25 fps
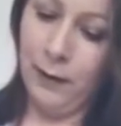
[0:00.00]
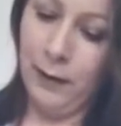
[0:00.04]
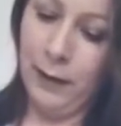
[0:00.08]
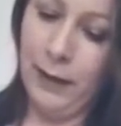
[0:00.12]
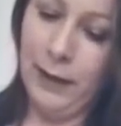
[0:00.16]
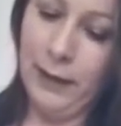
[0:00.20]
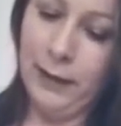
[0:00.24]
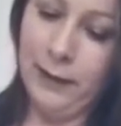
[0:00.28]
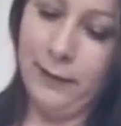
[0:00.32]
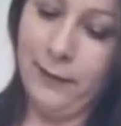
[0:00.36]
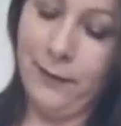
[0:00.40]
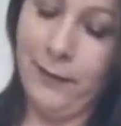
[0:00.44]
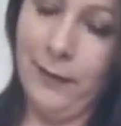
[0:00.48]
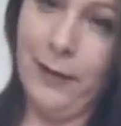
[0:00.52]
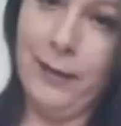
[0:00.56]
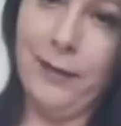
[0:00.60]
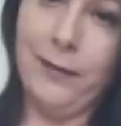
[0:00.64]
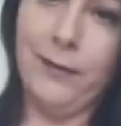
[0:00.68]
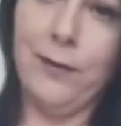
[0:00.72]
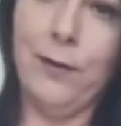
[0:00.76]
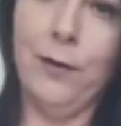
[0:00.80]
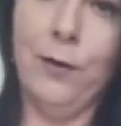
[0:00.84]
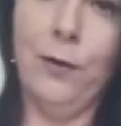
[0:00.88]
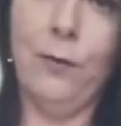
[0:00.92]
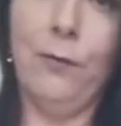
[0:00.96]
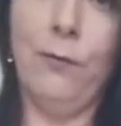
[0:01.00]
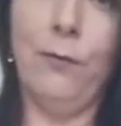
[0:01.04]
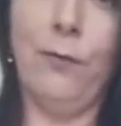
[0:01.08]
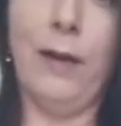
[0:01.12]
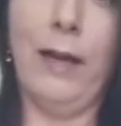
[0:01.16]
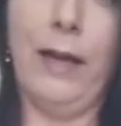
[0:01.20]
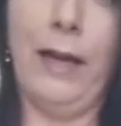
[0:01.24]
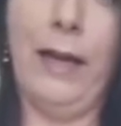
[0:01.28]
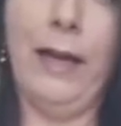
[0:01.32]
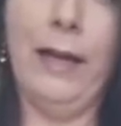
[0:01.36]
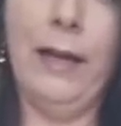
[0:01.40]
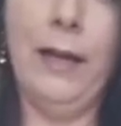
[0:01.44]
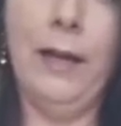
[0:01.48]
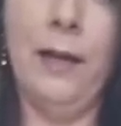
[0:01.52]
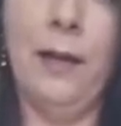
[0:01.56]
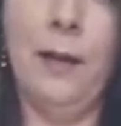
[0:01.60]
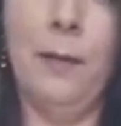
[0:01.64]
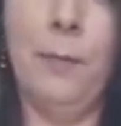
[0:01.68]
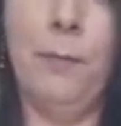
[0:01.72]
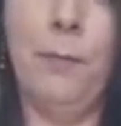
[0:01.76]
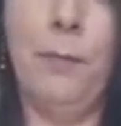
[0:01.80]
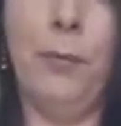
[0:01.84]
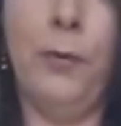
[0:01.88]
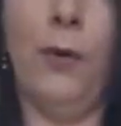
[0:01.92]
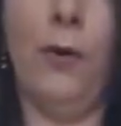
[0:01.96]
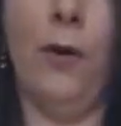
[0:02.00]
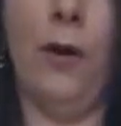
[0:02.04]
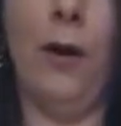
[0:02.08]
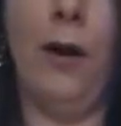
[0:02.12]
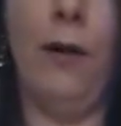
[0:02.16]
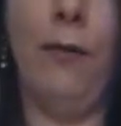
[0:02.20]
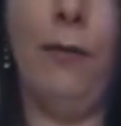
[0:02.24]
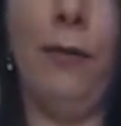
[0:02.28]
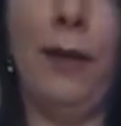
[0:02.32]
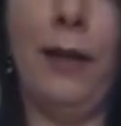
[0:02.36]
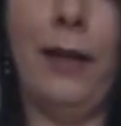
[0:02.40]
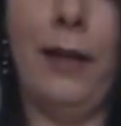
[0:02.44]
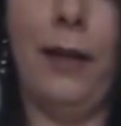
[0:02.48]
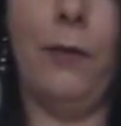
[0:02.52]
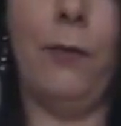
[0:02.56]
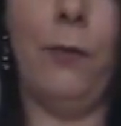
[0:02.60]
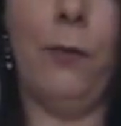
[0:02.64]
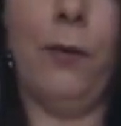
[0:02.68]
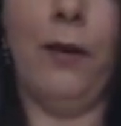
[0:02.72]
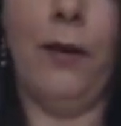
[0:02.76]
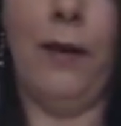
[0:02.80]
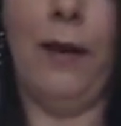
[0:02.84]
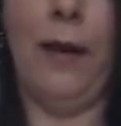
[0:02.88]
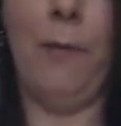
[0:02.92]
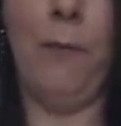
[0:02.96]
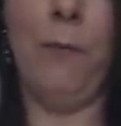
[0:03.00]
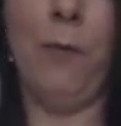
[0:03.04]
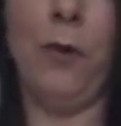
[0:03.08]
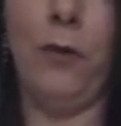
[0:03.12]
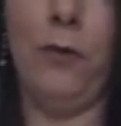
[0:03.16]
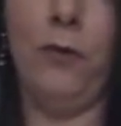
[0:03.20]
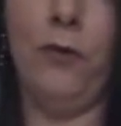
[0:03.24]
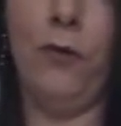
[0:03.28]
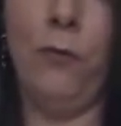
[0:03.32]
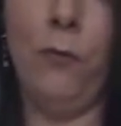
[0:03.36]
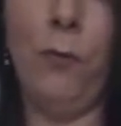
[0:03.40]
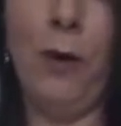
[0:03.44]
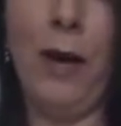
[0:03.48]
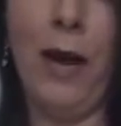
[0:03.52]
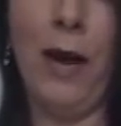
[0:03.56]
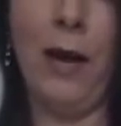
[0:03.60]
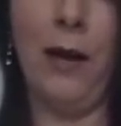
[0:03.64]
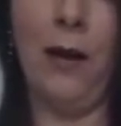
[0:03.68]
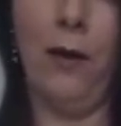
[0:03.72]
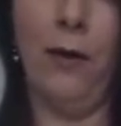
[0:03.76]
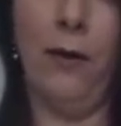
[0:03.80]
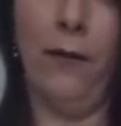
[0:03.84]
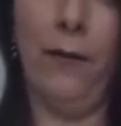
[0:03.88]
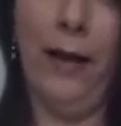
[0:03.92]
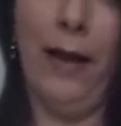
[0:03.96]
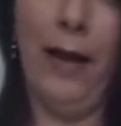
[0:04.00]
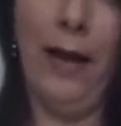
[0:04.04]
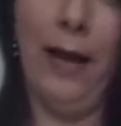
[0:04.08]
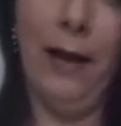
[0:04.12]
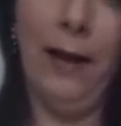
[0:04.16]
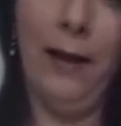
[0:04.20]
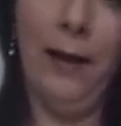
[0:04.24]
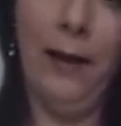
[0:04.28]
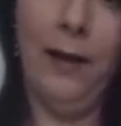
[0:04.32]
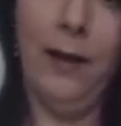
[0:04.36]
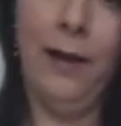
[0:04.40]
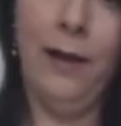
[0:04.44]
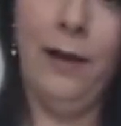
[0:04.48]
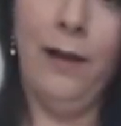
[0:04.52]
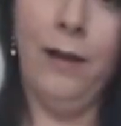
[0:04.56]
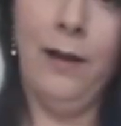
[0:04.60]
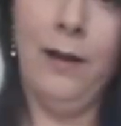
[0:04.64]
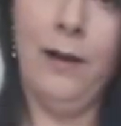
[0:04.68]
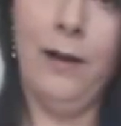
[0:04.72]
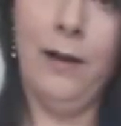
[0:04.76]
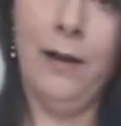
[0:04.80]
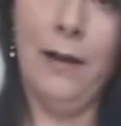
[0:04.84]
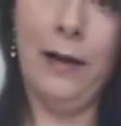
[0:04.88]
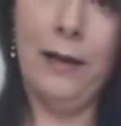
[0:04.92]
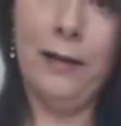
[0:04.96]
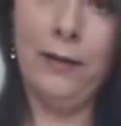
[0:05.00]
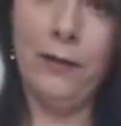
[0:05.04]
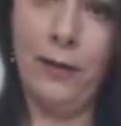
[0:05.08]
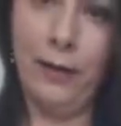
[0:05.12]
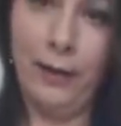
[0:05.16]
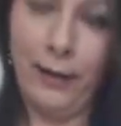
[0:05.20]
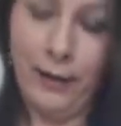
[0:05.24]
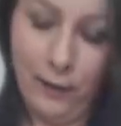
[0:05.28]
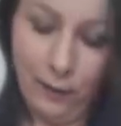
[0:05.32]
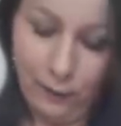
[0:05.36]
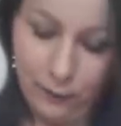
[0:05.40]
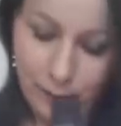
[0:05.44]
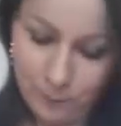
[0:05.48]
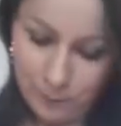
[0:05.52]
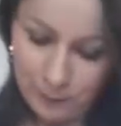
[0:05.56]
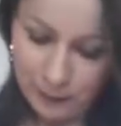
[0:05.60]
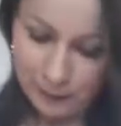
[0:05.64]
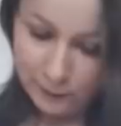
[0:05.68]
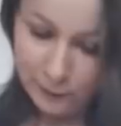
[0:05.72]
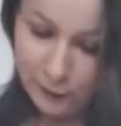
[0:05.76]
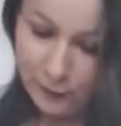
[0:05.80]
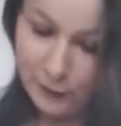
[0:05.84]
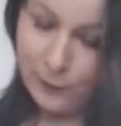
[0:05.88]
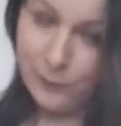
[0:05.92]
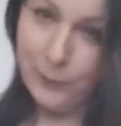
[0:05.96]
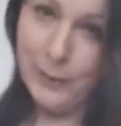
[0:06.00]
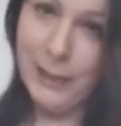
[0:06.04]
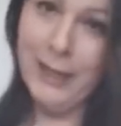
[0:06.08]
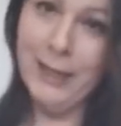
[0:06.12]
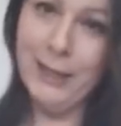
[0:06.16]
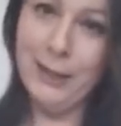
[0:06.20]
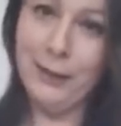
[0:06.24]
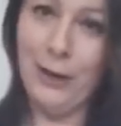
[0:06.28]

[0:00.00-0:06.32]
it's it's lovely but I think it's one of them ones you wear like that. Actually it kind of matches my